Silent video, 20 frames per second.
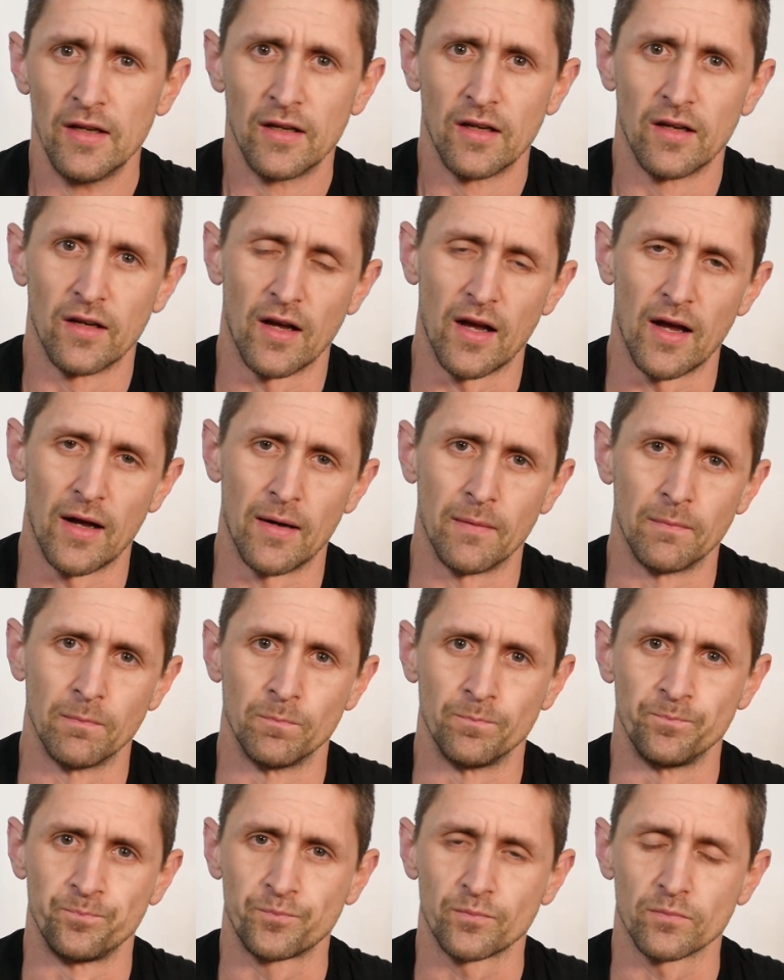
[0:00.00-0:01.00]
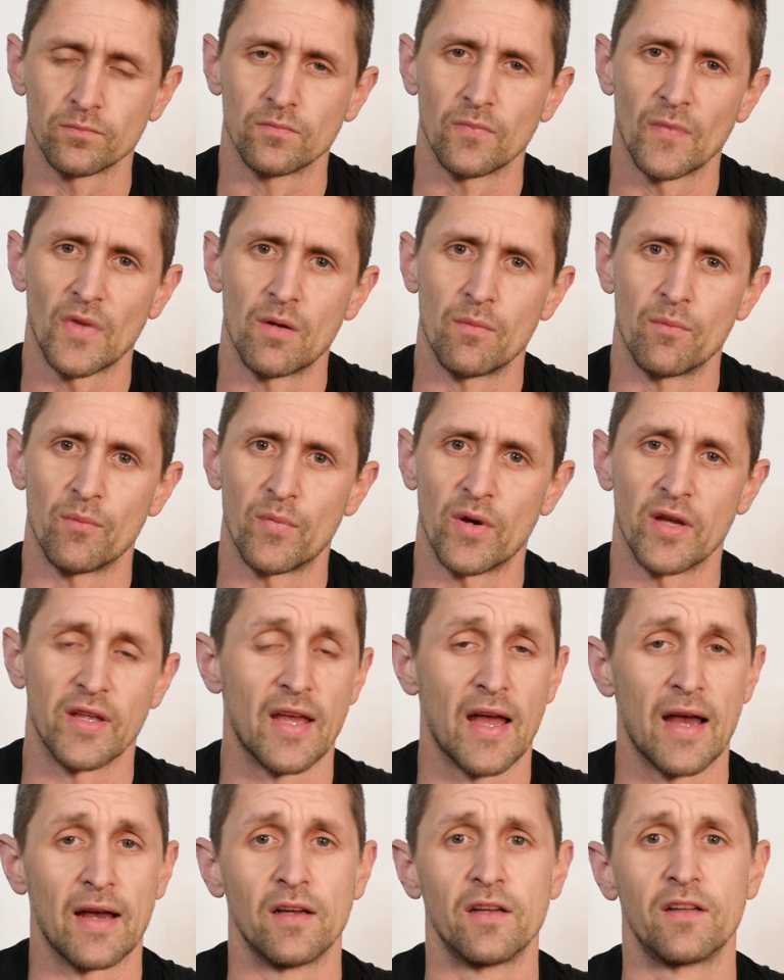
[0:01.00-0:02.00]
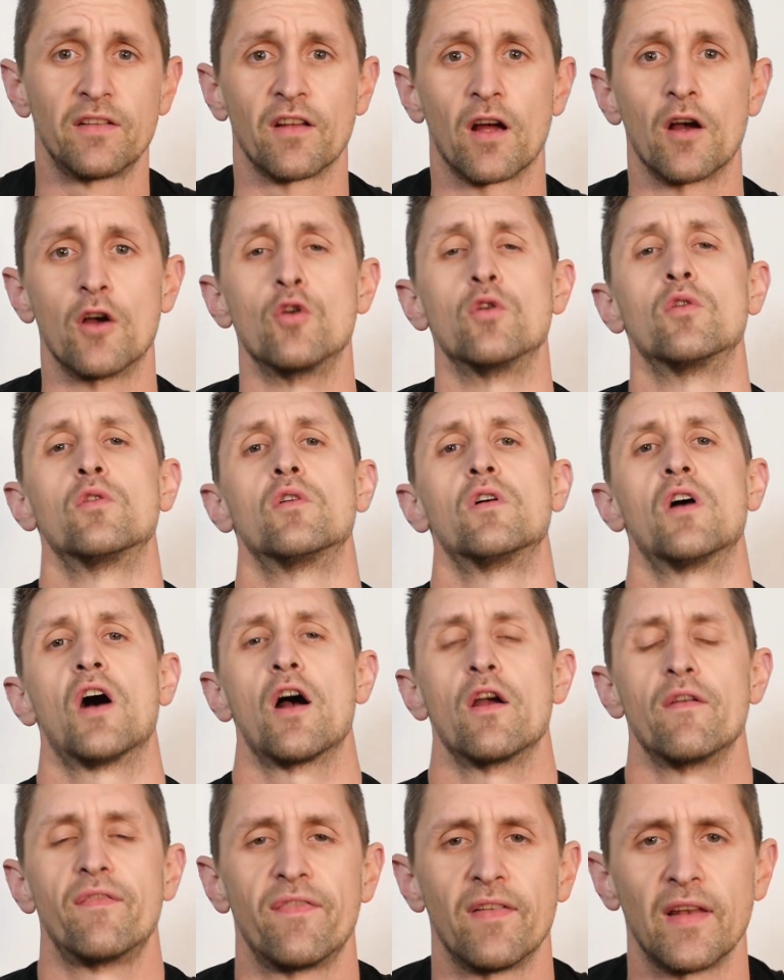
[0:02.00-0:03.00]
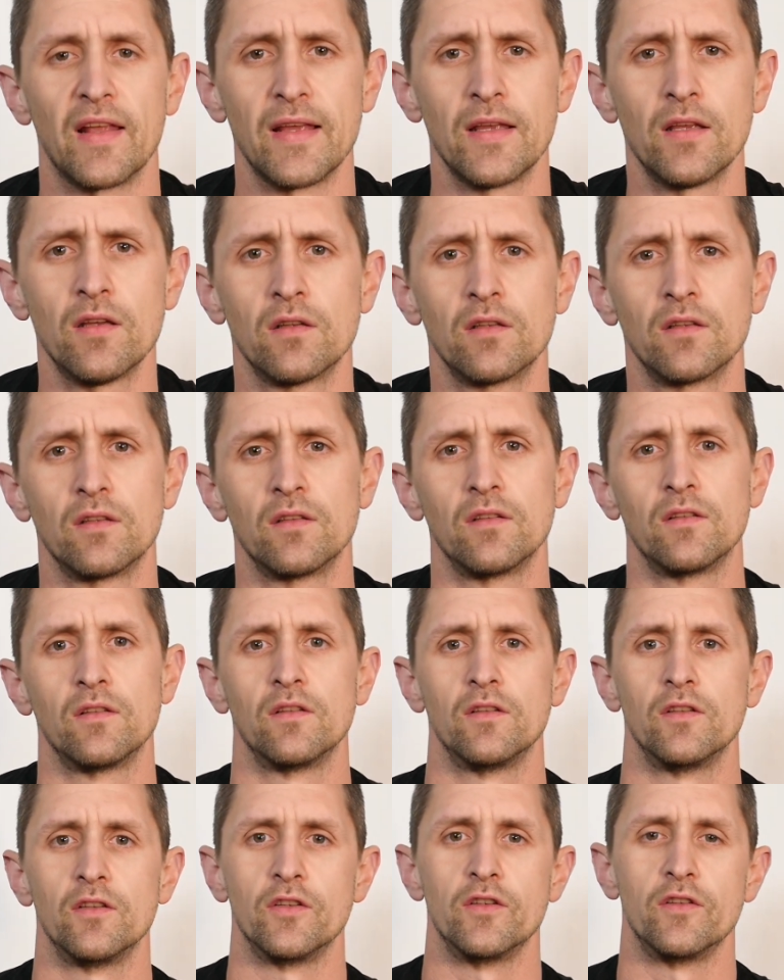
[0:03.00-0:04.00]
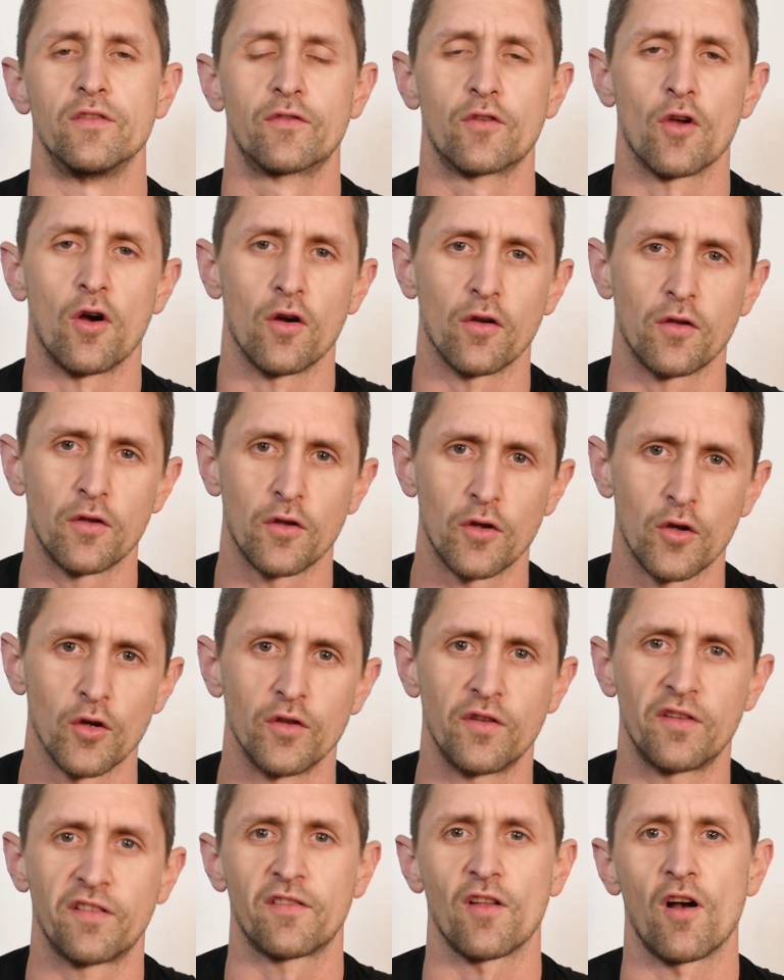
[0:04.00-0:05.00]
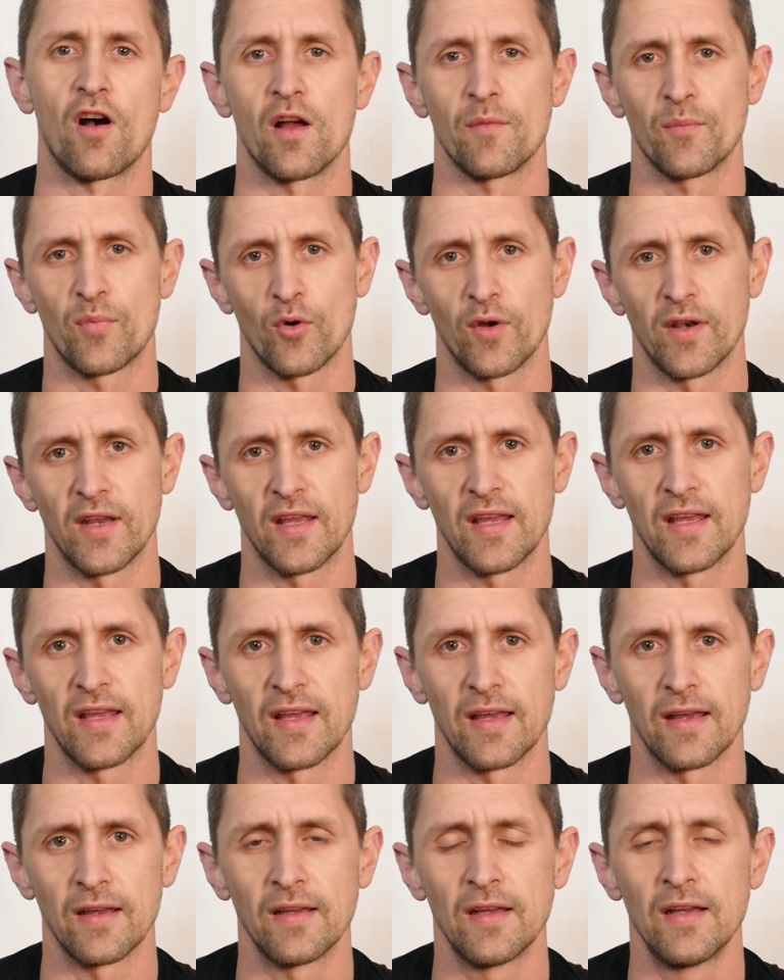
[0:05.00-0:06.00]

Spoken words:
But yeah, so hopefully you've got a good starting point here.